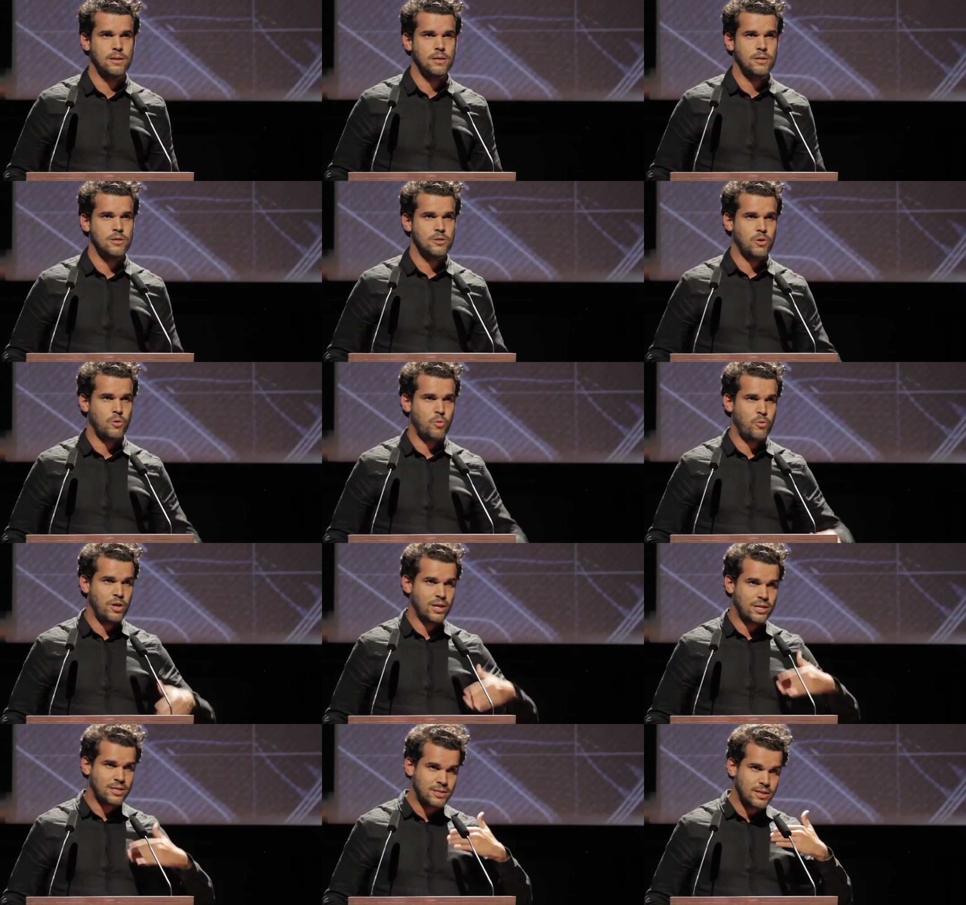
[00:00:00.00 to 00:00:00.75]
So
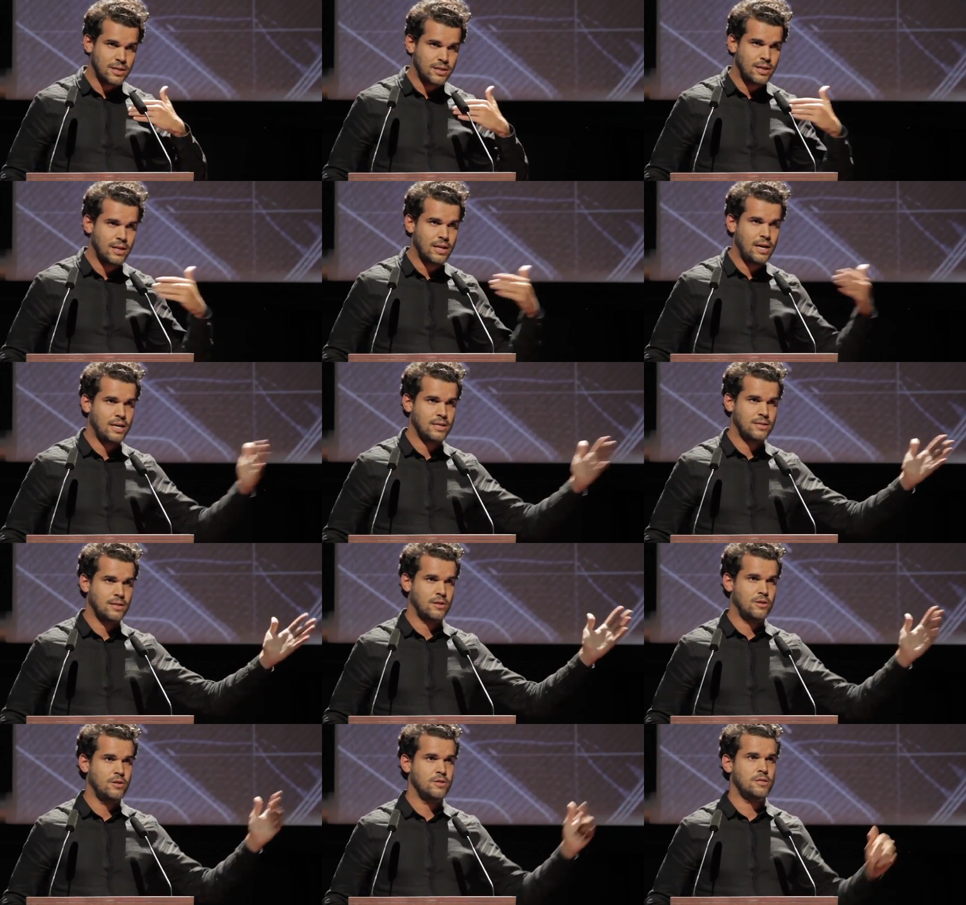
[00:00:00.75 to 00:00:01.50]
we externalize
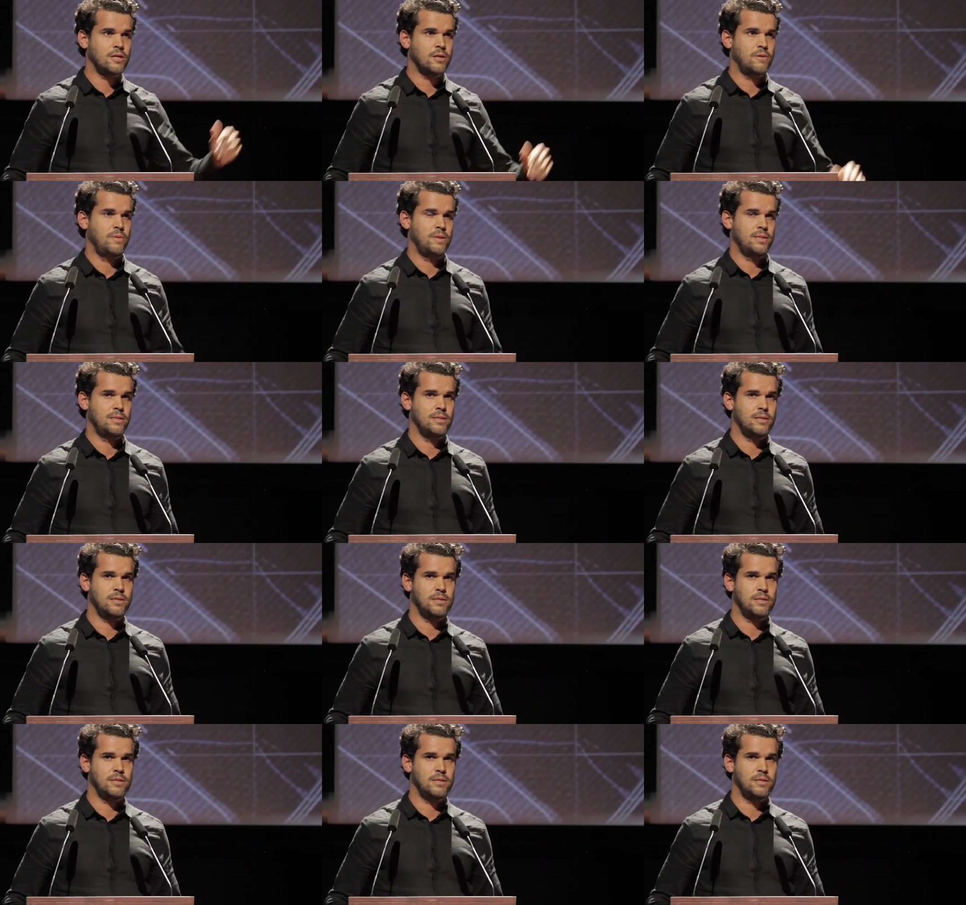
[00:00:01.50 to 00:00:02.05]
the consequences,